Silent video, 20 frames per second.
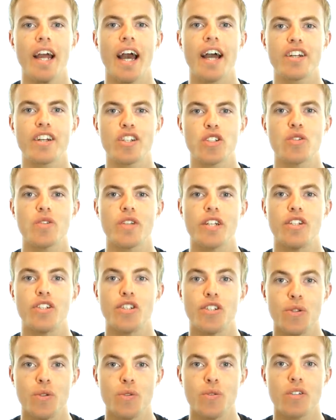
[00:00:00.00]
actually
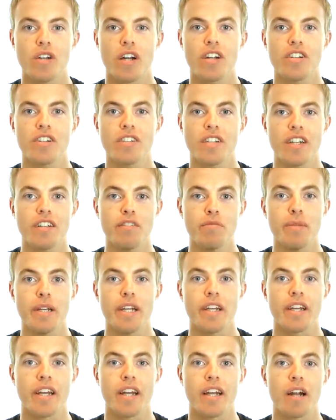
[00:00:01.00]
choose our state of
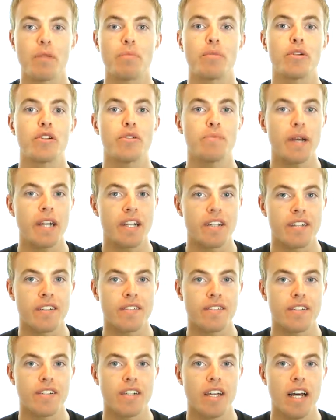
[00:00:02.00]
being and our
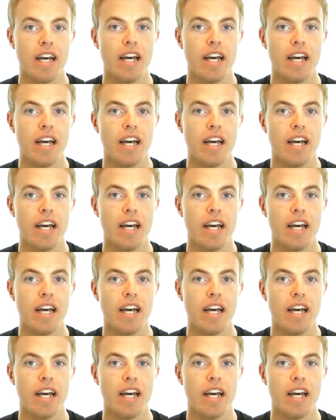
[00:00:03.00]
perspectives.